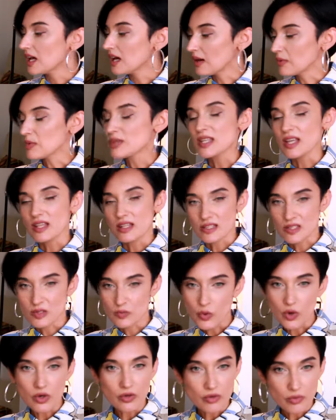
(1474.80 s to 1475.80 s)
I would say this is
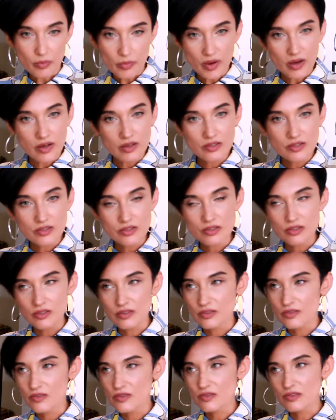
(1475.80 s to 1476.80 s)
more gourmand
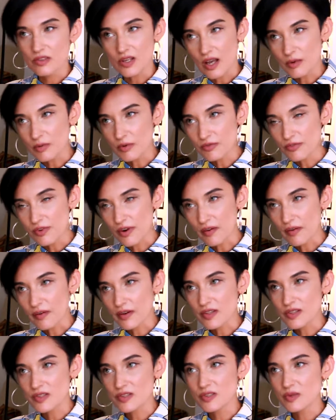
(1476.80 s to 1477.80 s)
type of
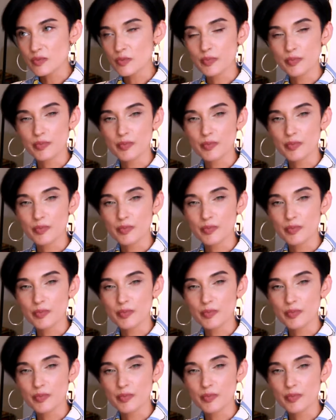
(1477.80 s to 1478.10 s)
fragrance,